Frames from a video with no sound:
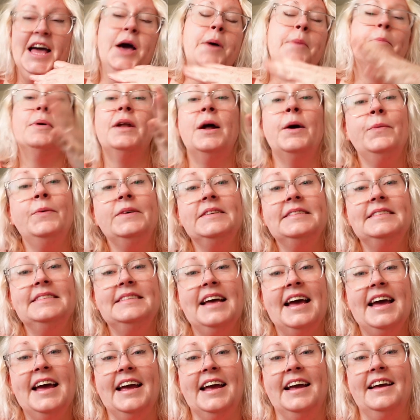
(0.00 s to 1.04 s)
But I will
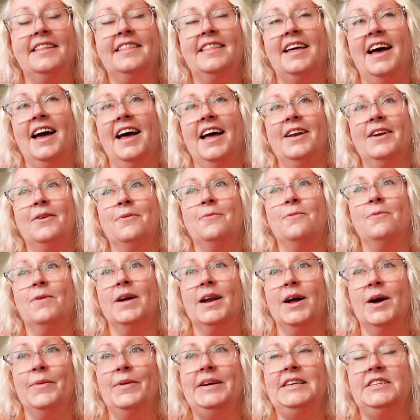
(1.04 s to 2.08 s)
say that when
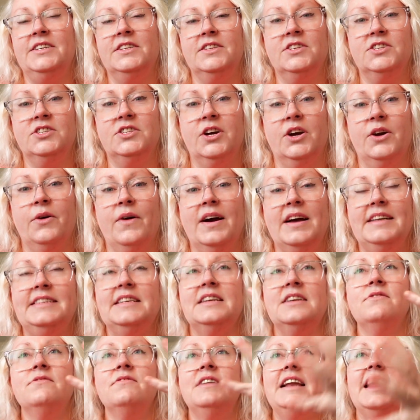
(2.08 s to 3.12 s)
I went to the show, I
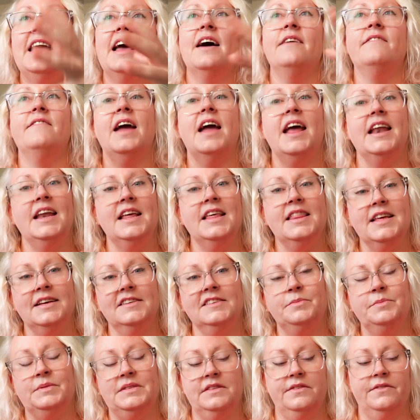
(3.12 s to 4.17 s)
didn't really have anything
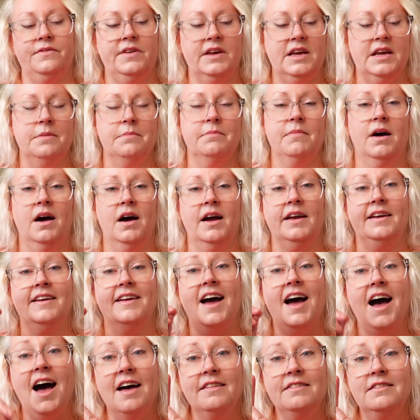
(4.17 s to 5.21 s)
specific in mind,
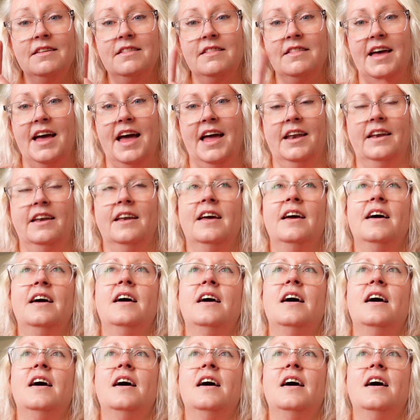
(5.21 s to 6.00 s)
other than